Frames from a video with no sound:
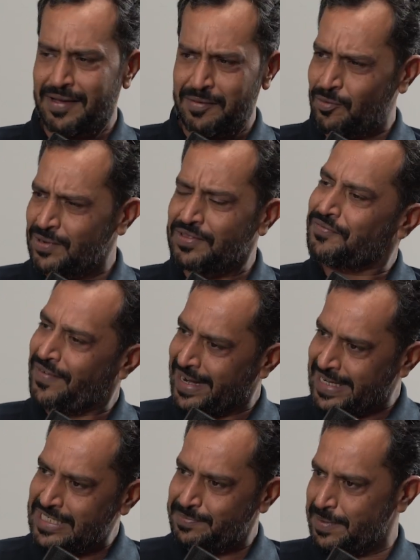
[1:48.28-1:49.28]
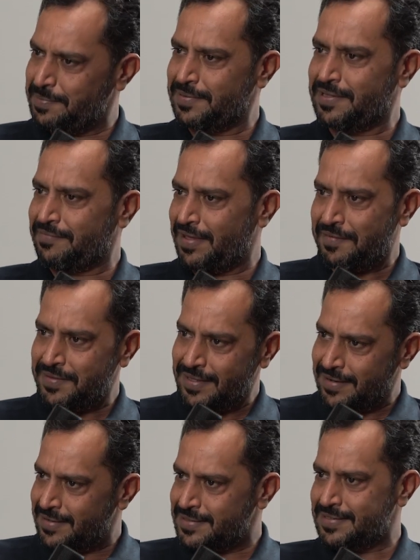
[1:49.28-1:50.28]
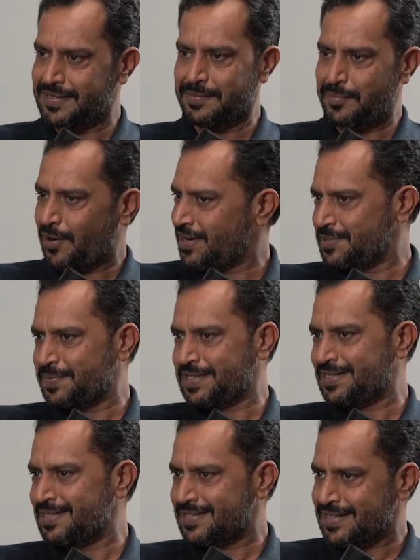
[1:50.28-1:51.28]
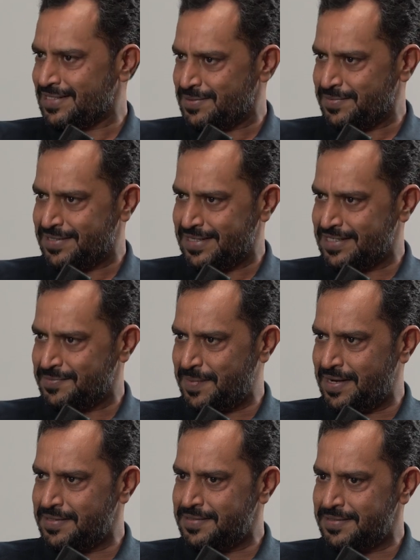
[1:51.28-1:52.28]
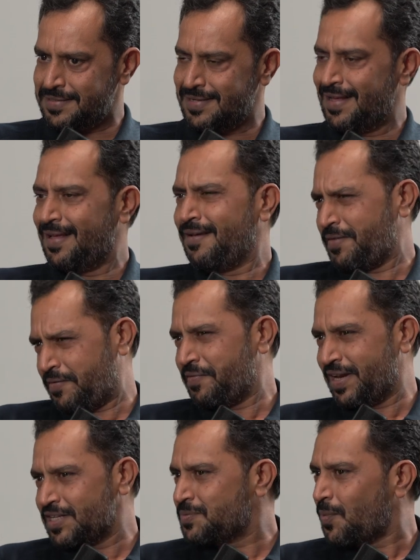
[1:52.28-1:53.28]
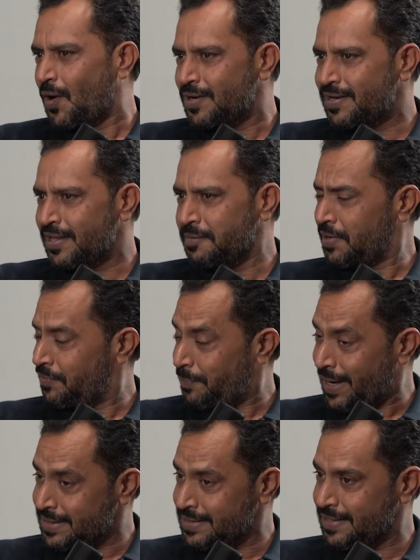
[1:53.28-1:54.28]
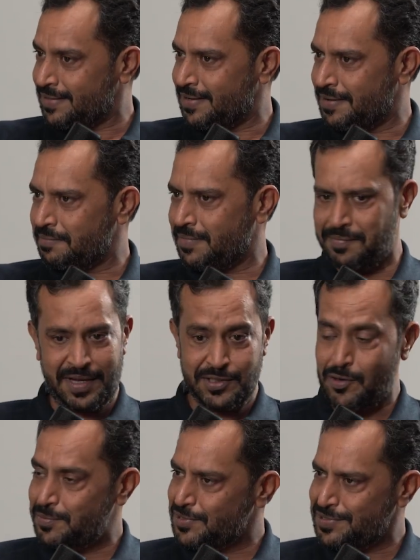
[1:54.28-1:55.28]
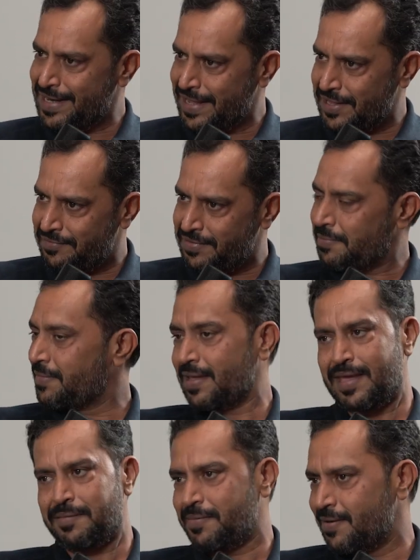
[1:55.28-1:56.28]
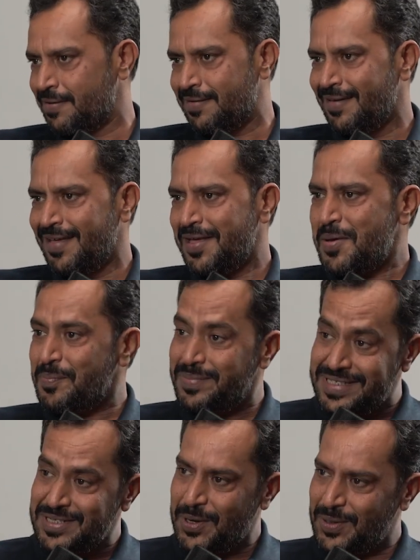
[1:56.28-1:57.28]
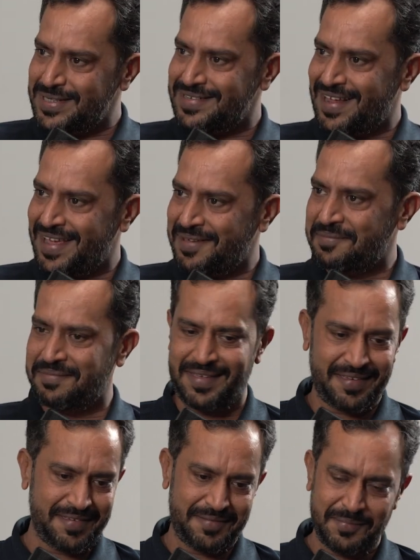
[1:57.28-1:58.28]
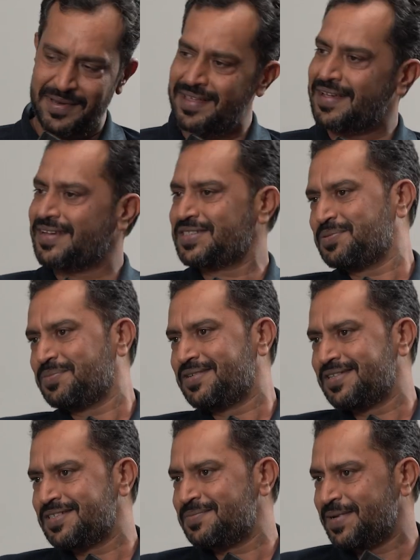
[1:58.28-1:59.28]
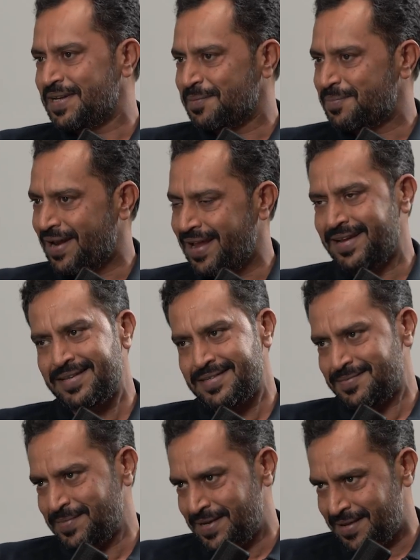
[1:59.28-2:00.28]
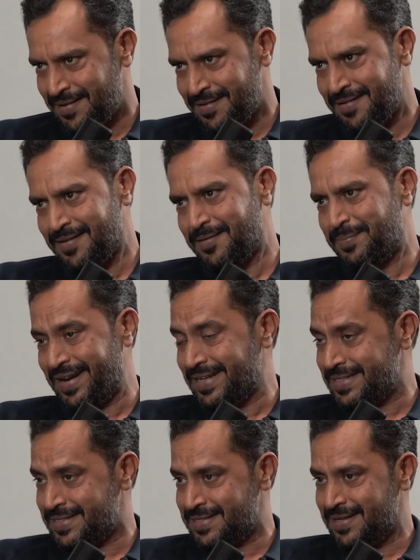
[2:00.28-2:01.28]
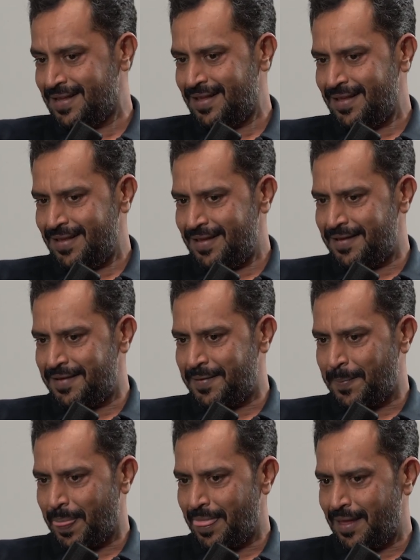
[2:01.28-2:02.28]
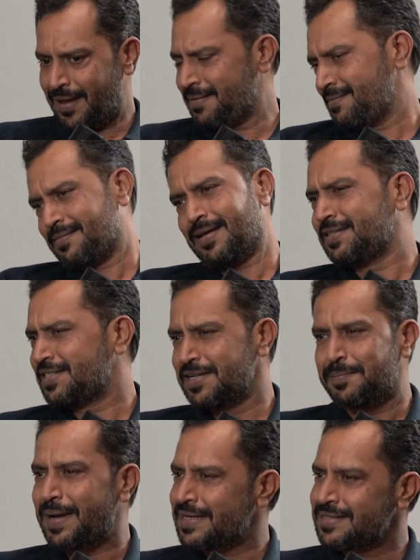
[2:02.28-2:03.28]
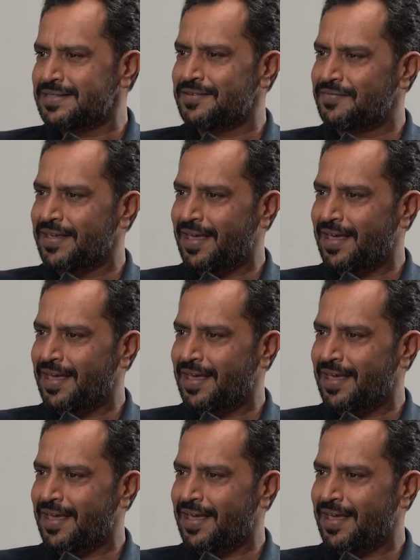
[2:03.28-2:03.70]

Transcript: one of the finest people that we have in the industry, product specialists, customer success managers. We have a very small team, but a passionate team, and my job is to take care of them. They keep me busy all the time, meeting customers, meeting brands, meeting press, and the sheer passion that we